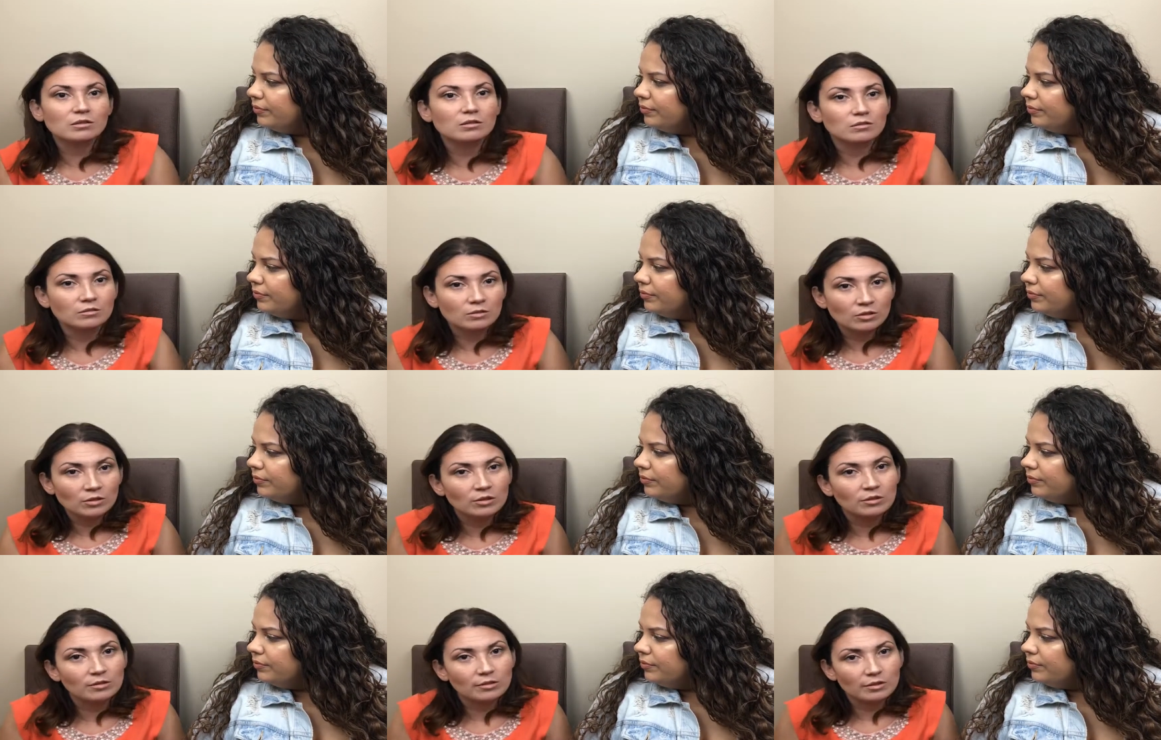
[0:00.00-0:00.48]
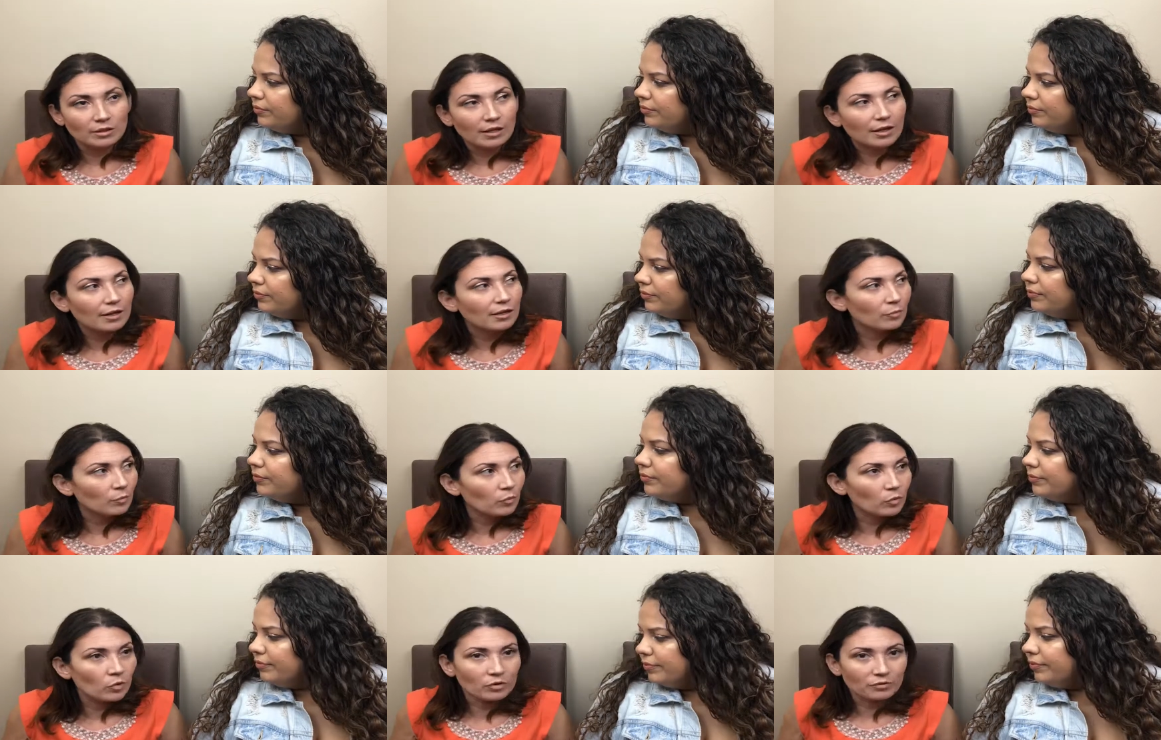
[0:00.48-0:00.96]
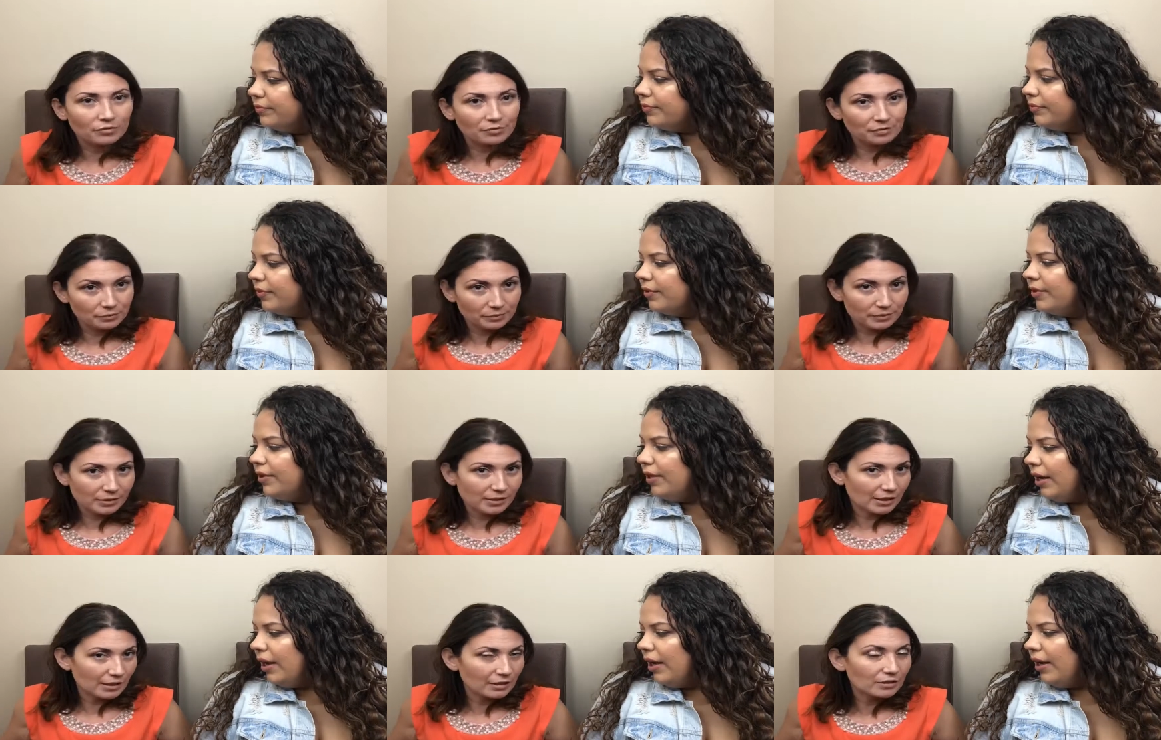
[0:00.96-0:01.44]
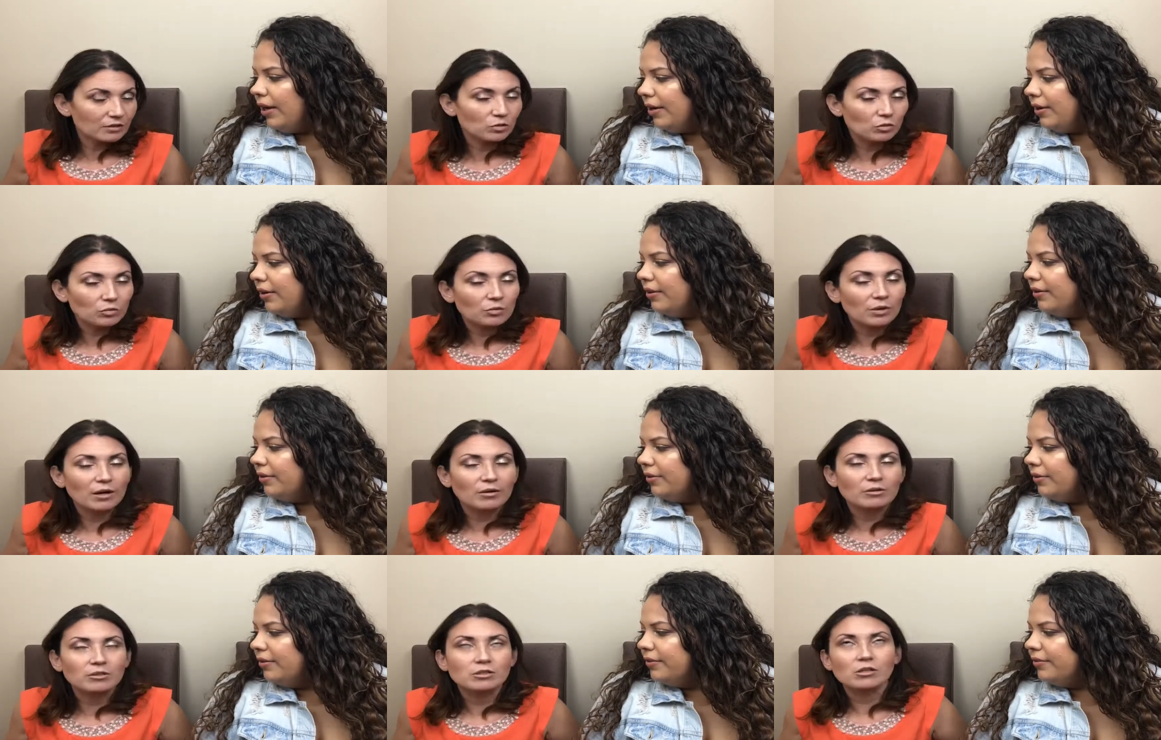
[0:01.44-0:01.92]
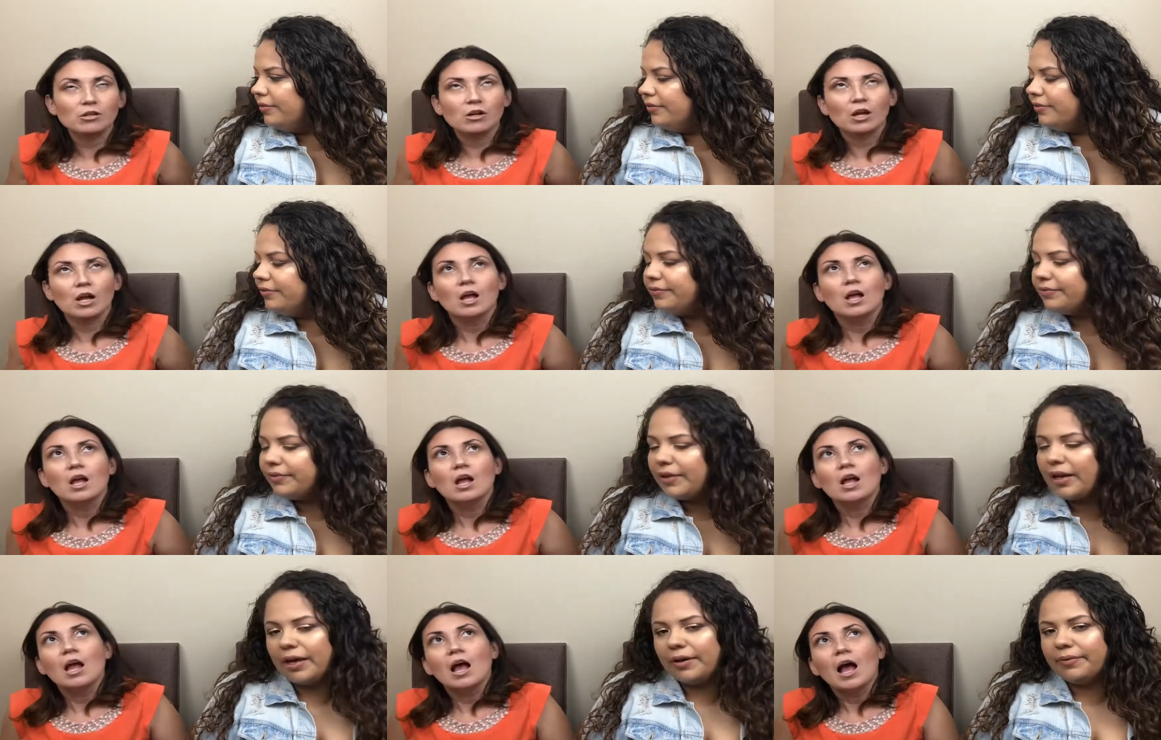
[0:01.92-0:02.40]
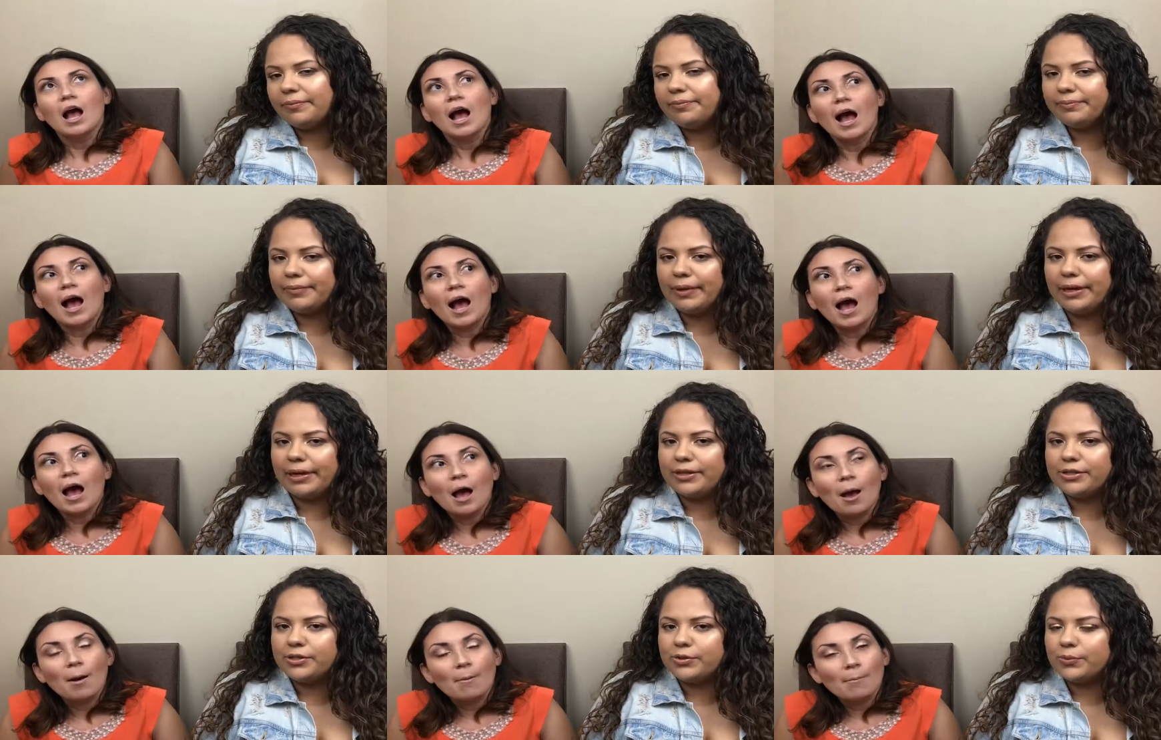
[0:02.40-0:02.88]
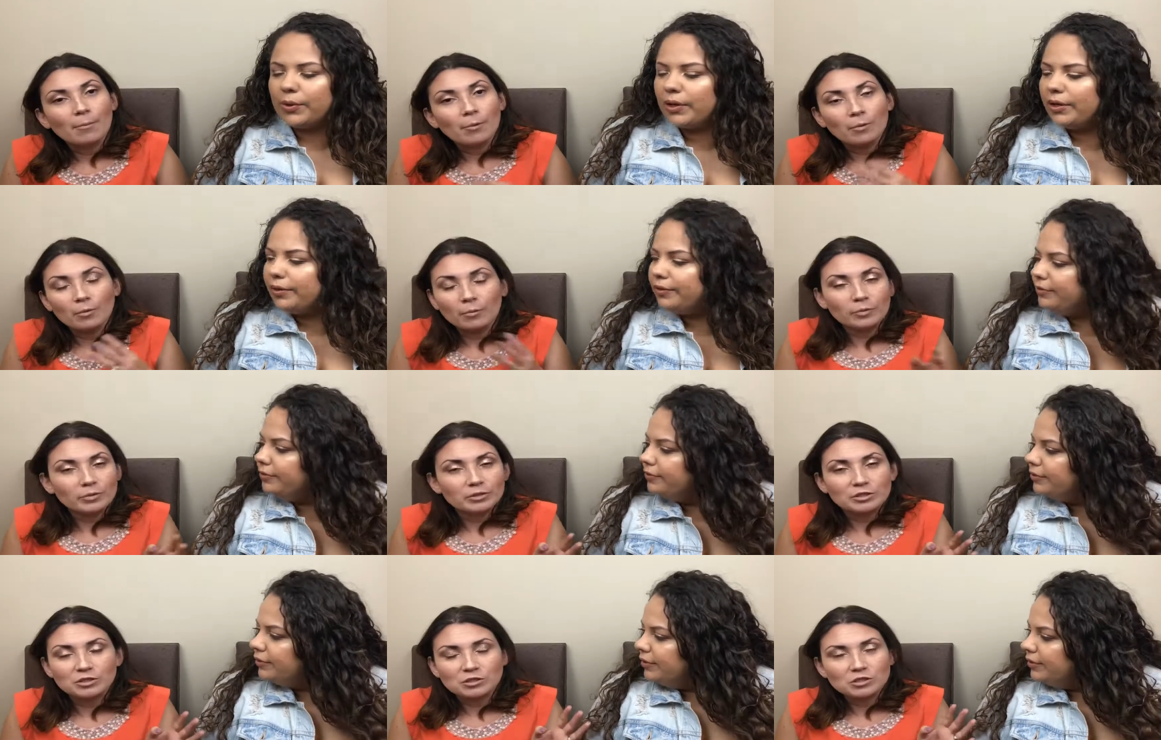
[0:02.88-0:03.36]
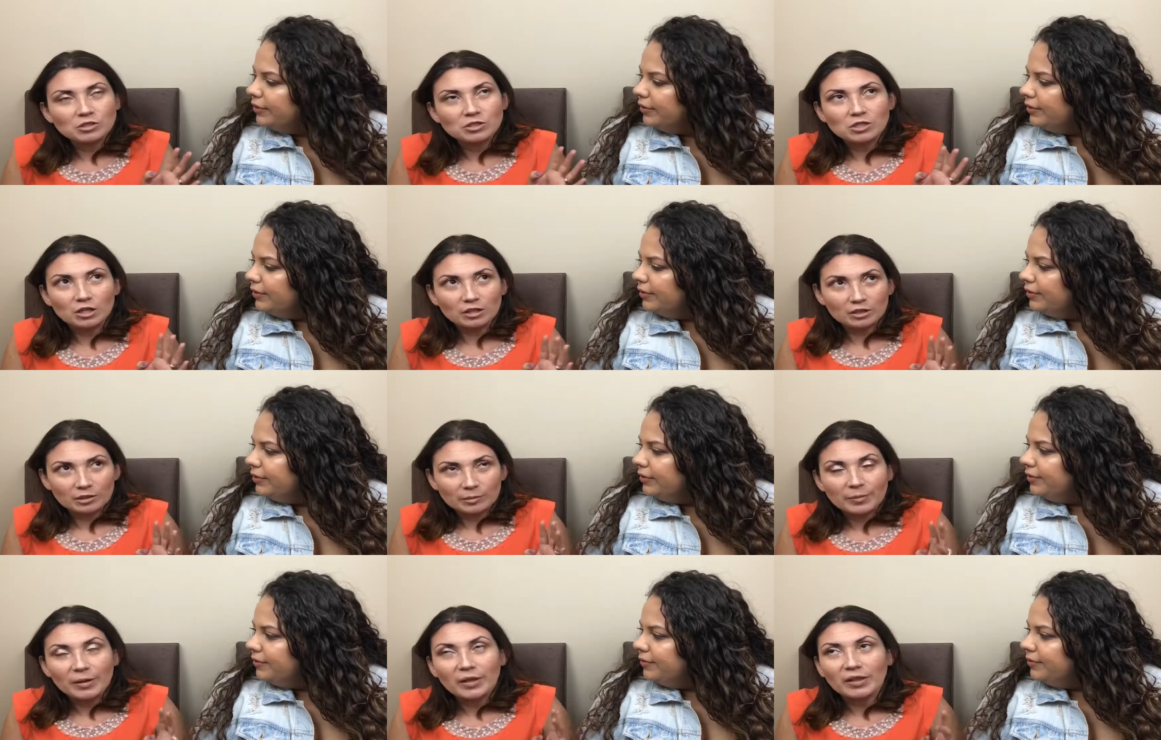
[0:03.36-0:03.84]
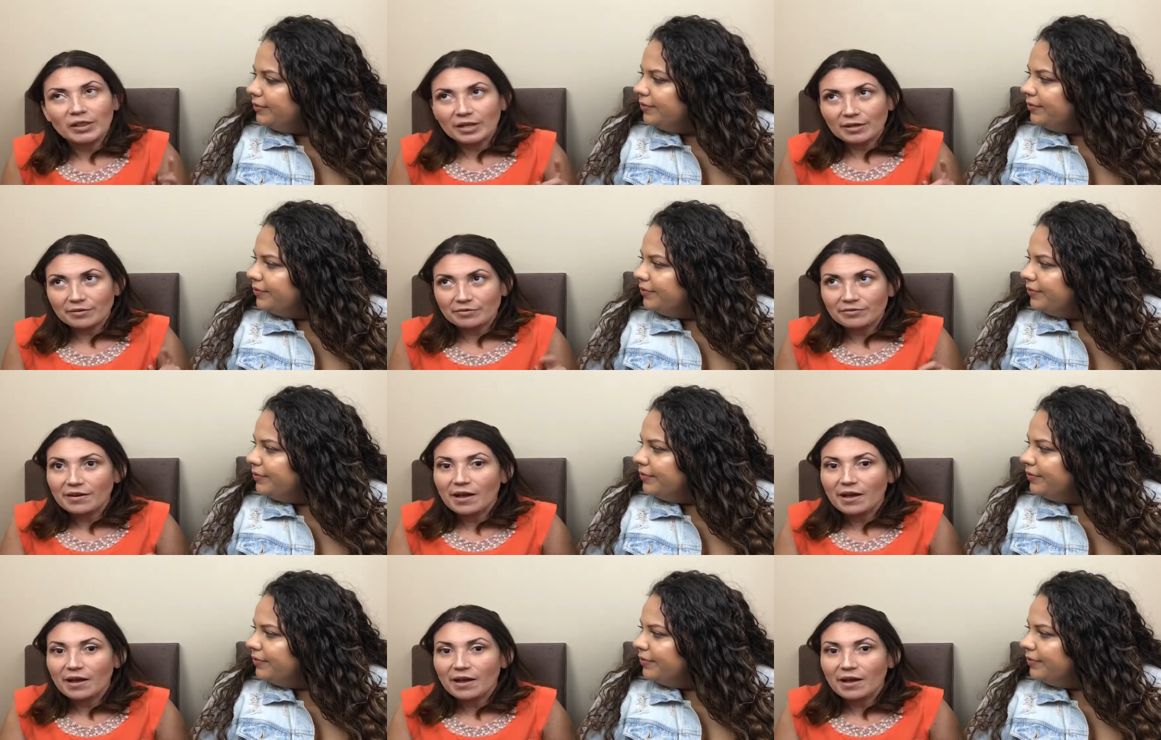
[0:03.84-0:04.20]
Speaker 1: you know, the line of Morphe was yeah. like three hours Yeah. Um we just talked about life.